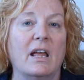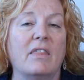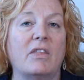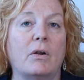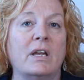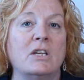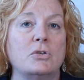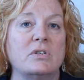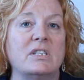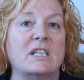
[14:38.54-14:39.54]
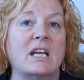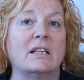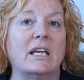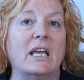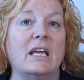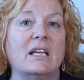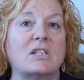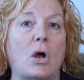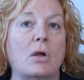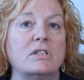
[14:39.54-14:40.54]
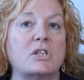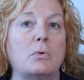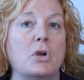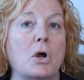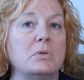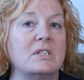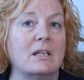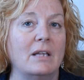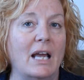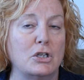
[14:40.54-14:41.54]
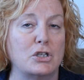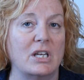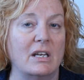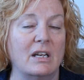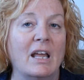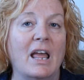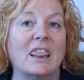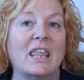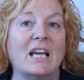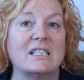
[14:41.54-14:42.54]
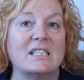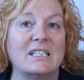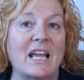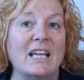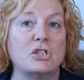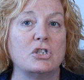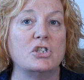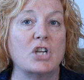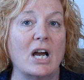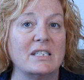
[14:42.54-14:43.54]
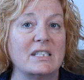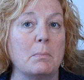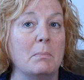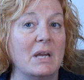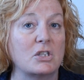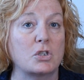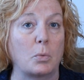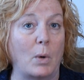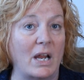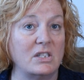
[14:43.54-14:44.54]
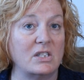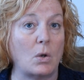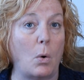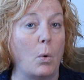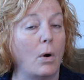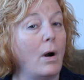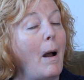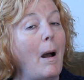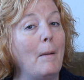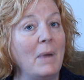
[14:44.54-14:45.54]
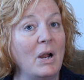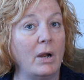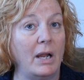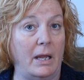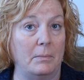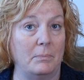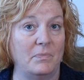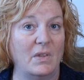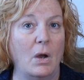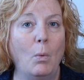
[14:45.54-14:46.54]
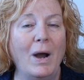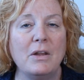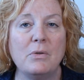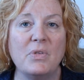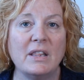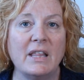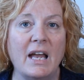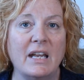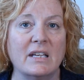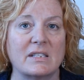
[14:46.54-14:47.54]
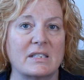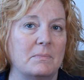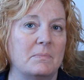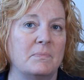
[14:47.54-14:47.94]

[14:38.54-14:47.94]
There, interestingly, is also no selection that states just mixed race or American. Why do you think that is?